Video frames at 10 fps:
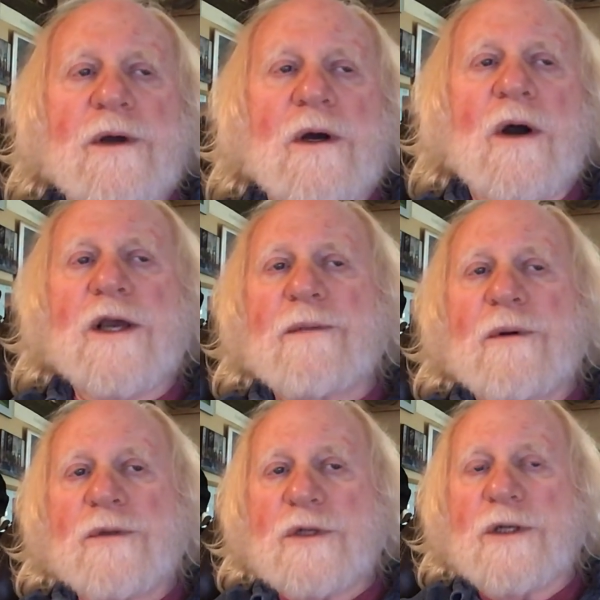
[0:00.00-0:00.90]
The
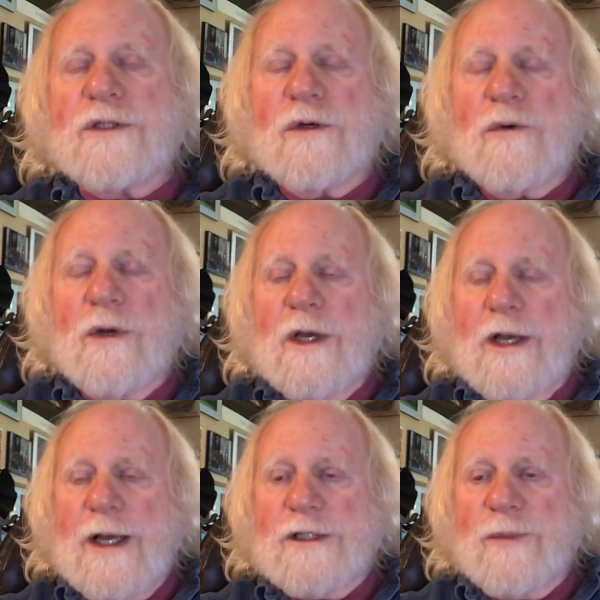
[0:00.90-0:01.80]
argument was also
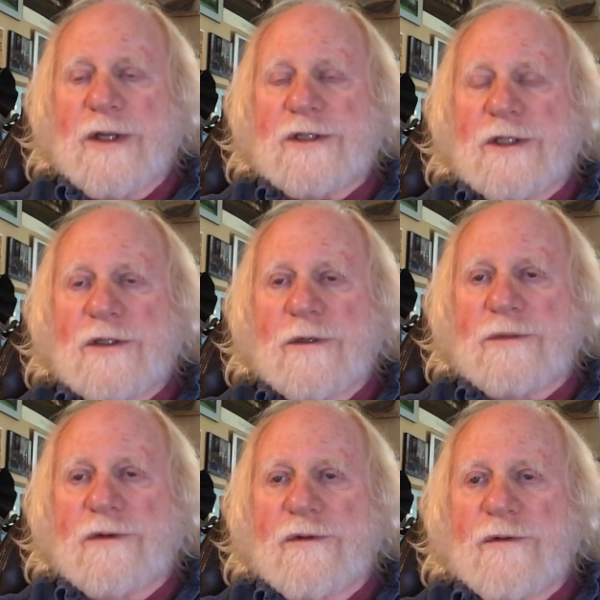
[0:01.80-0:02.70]
expressed in
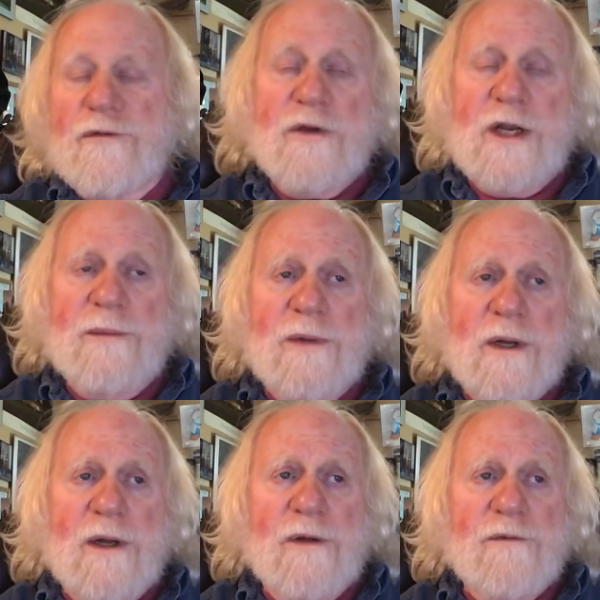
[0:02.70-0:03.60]
terms of the
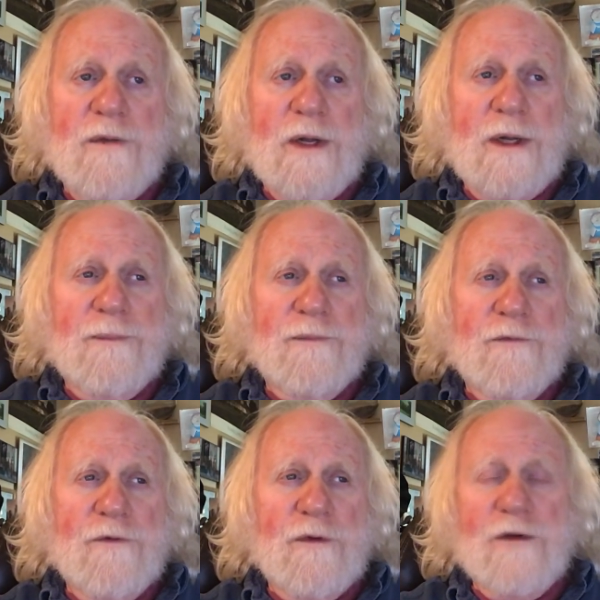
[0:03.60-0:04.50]
freedom of
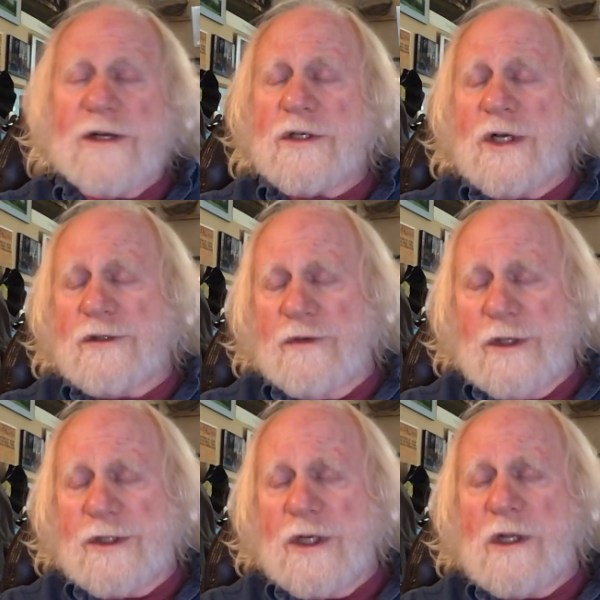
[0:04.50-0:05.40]
free exercise
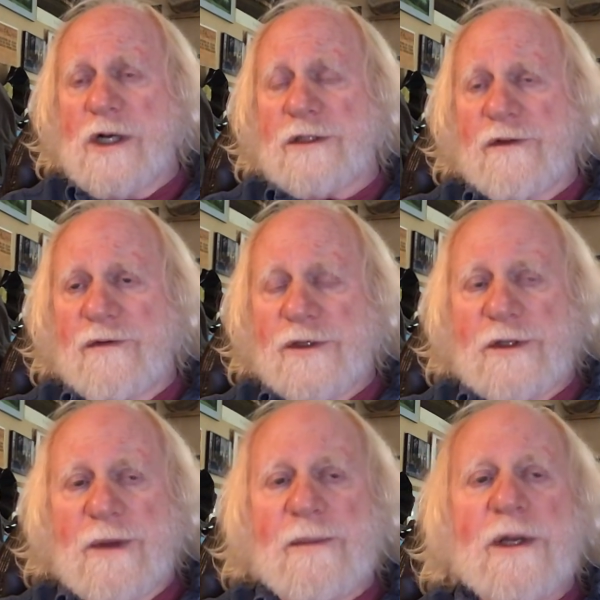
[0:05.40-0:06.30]
of religion clause of the
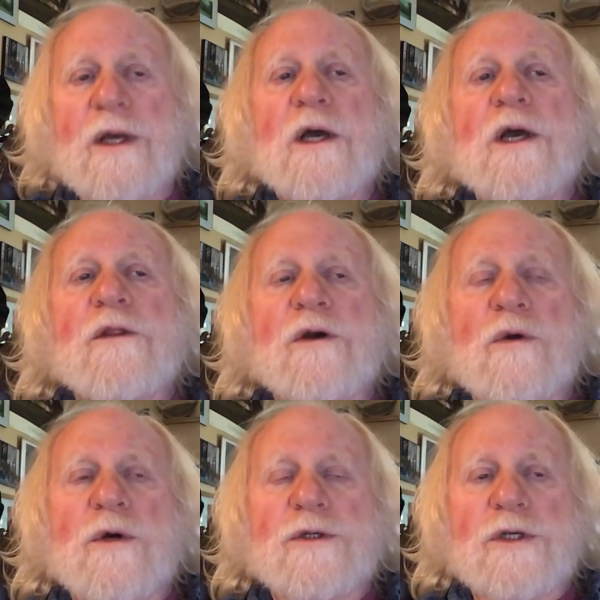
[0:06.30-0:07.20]
First Amendment.
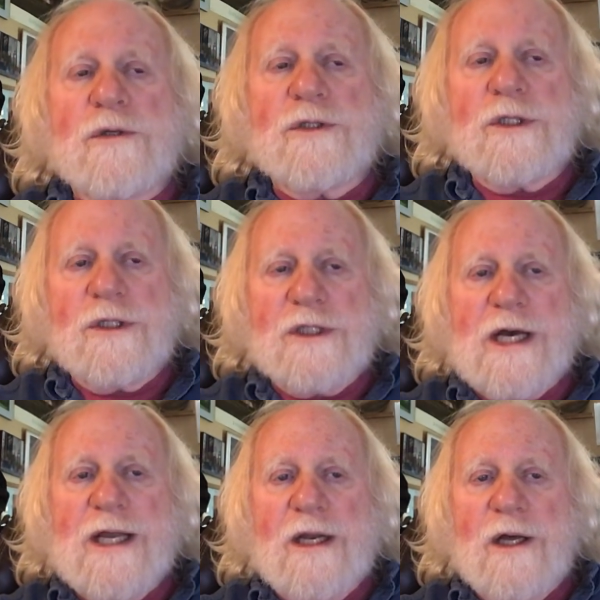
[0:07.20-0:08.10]
The court chose to
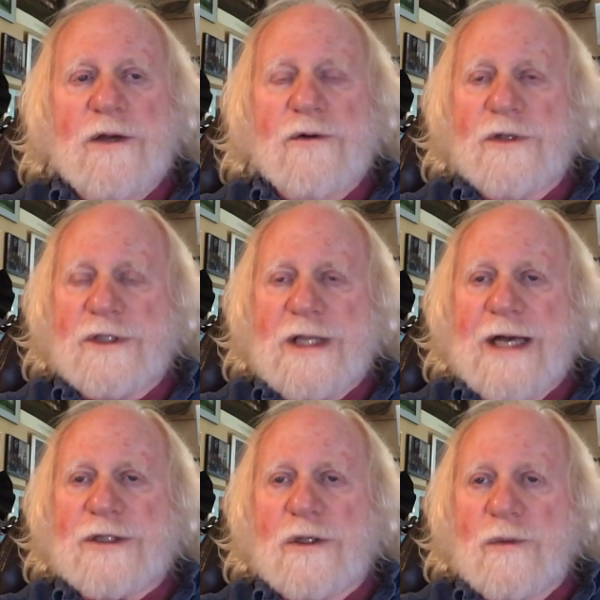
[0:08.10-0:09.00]
decide it under the
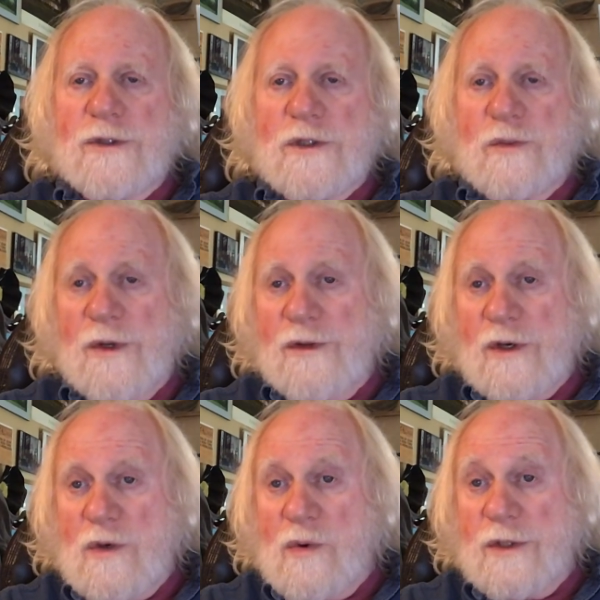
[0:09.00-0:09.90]
statute, which is
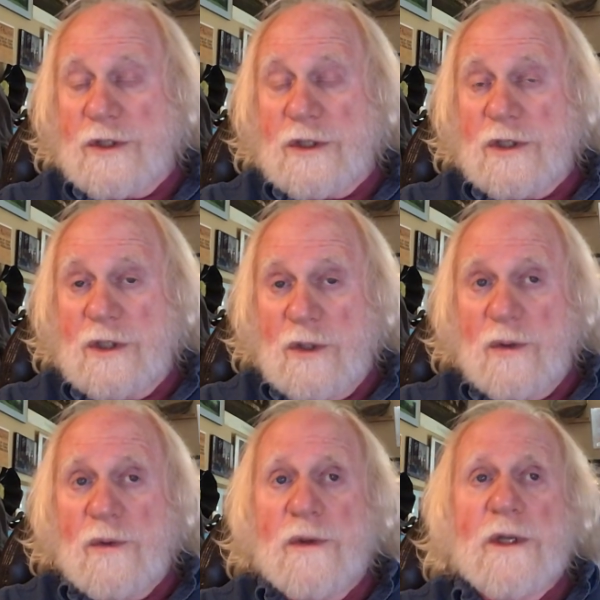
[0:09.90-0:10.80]
what the courts
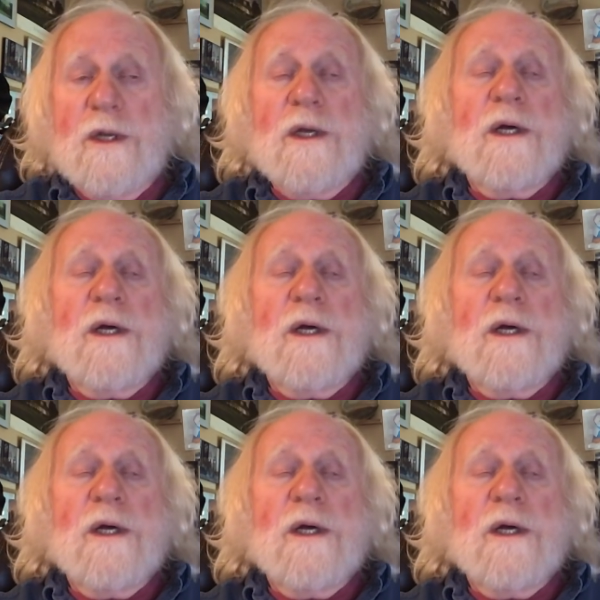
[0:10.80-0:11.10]
do.